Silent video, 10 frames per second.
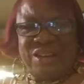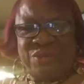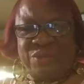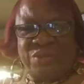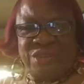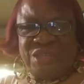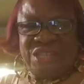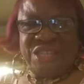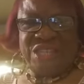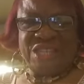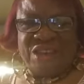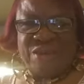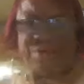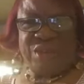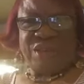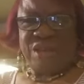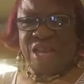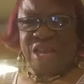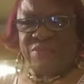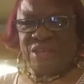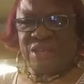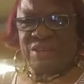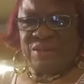We want to TSOM label it